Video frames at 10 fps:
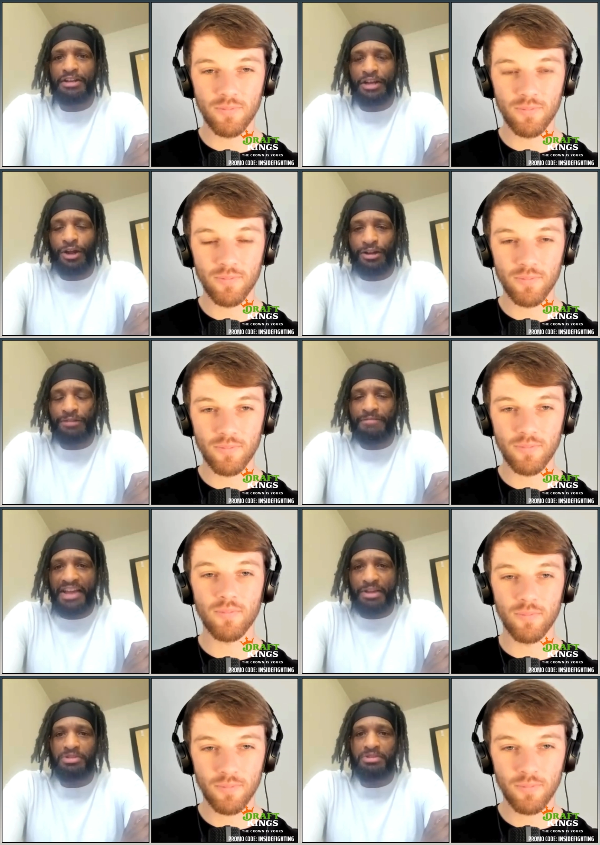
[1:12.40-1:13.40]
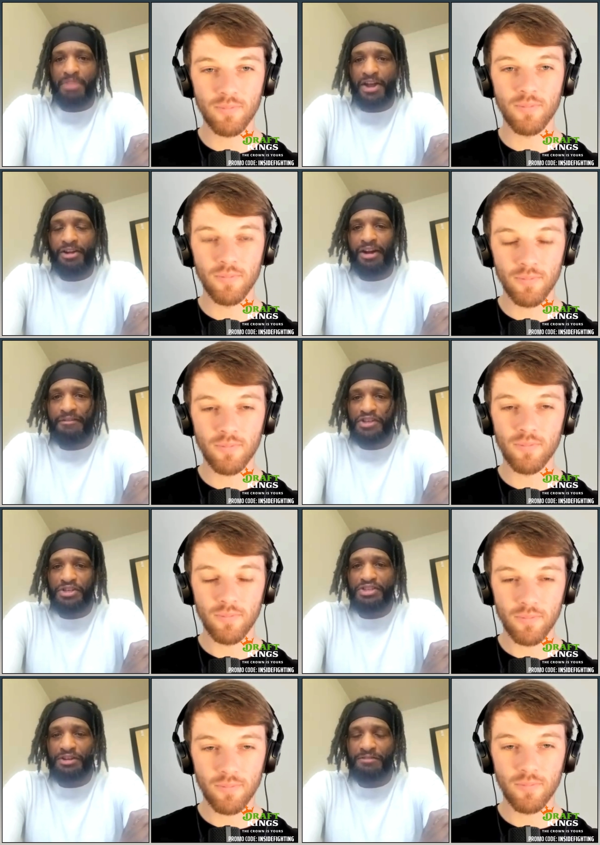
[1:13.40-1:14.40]
Speaker 1: the longer the fight goes, the better off it
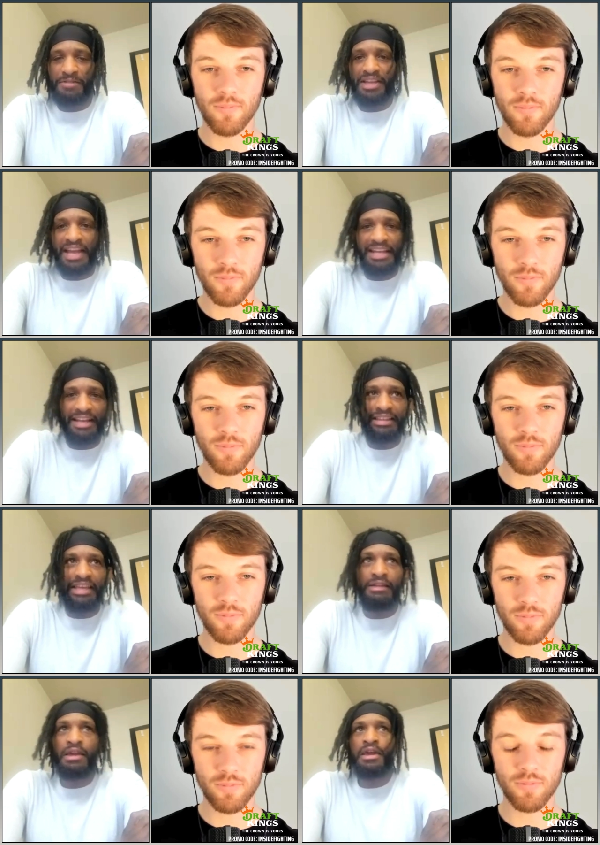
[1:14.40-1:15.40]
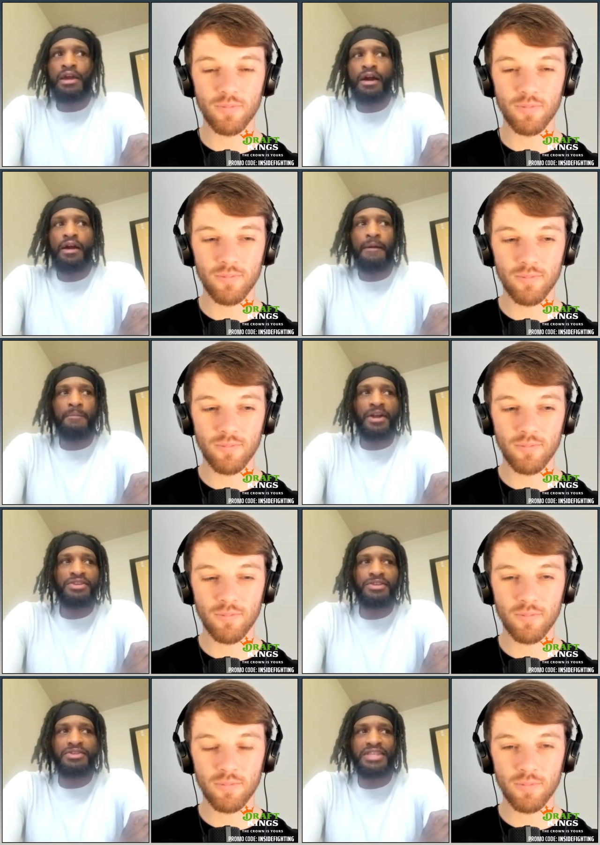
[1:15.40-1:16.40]
should serve me and that kind of thing. Um, but
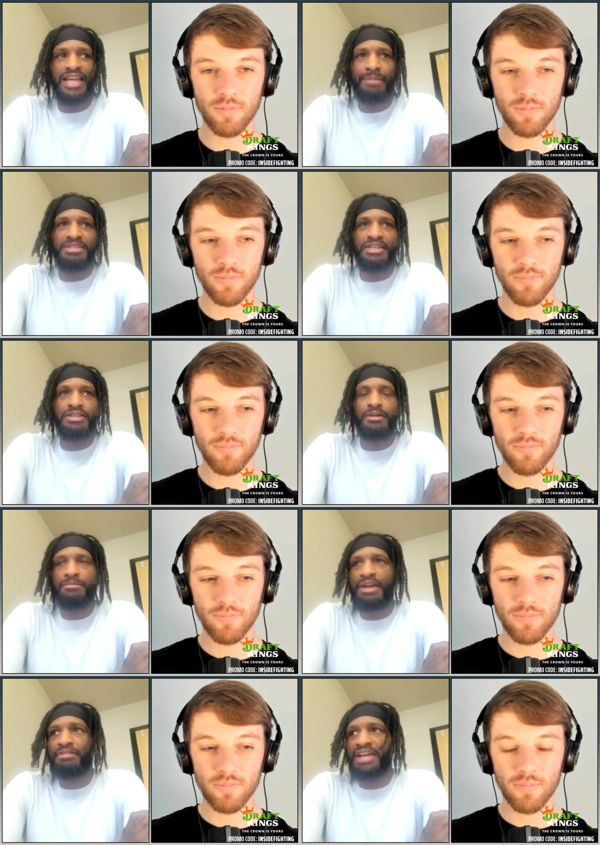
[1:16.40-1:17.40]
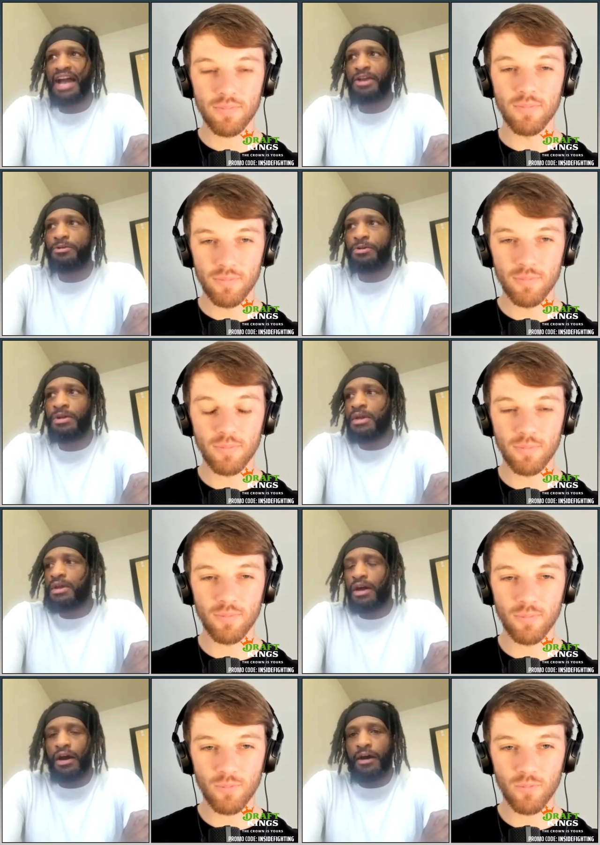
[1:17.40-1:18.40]
also, it's the opposite too. You have a guy who
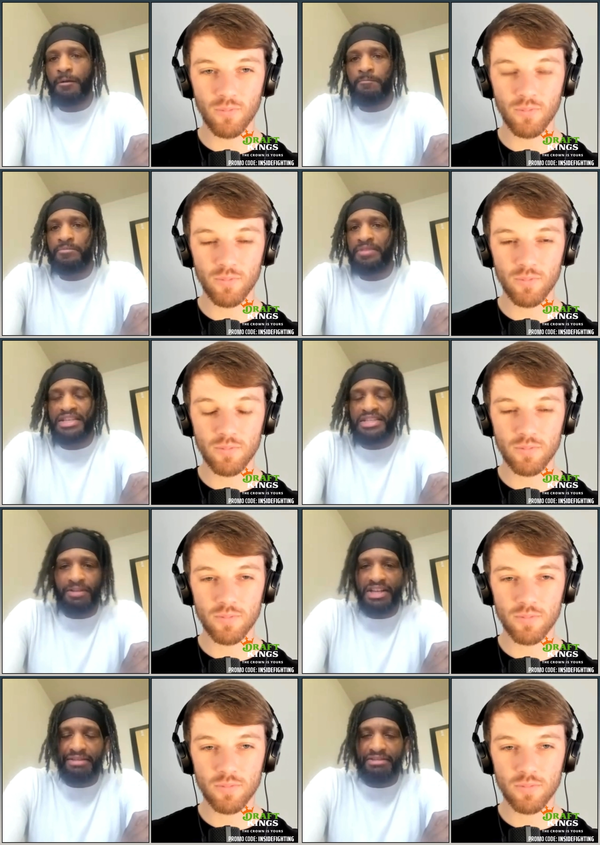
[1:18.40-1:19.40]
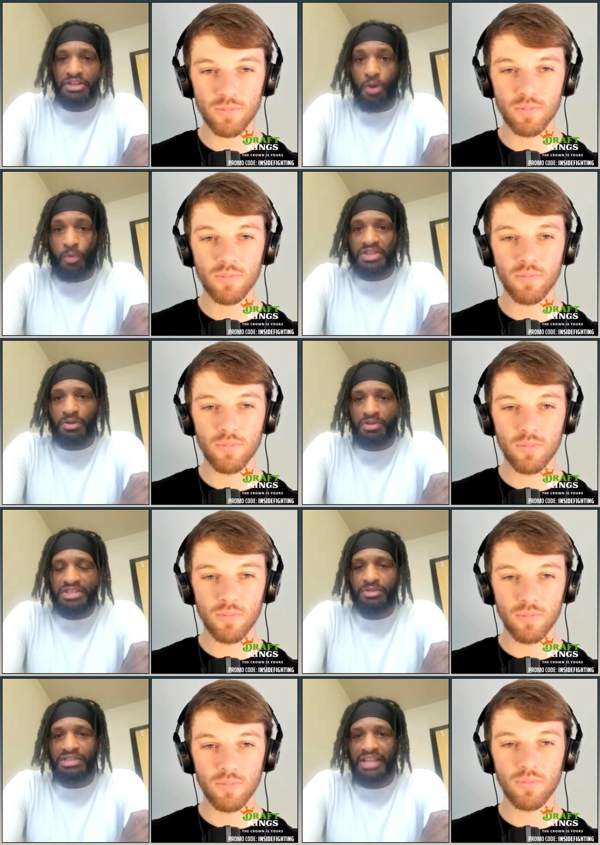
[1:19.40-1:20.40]
um, not relatively known to go
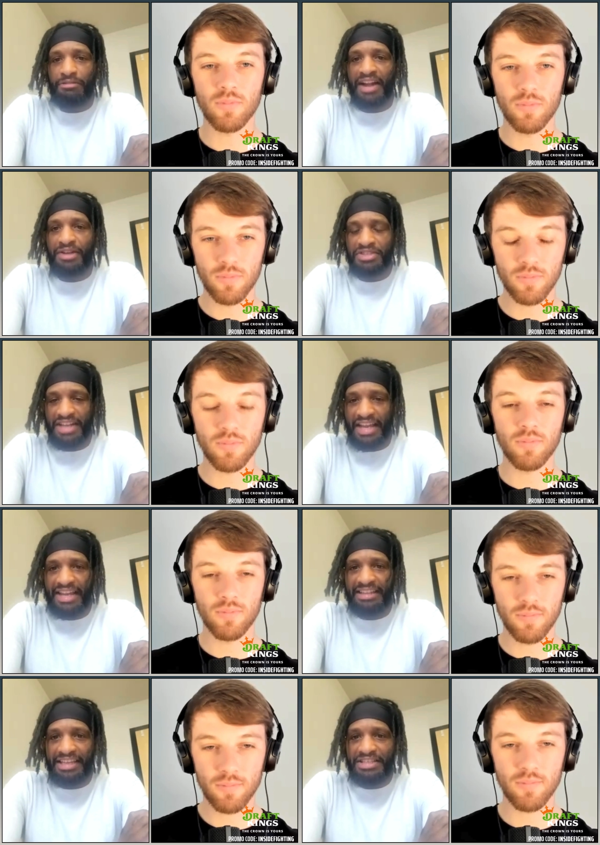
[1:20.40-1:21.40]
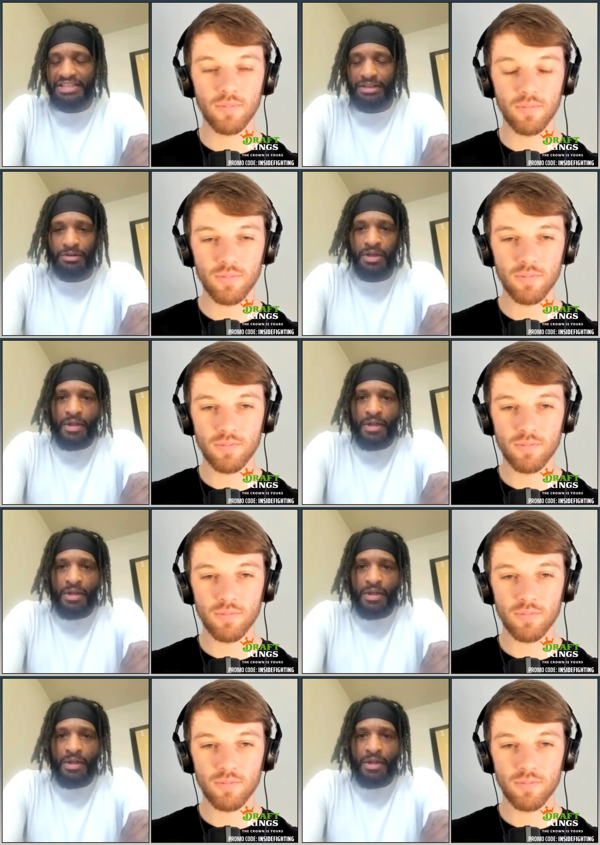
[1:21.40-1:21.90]
into those later rounds and that kind of thing. So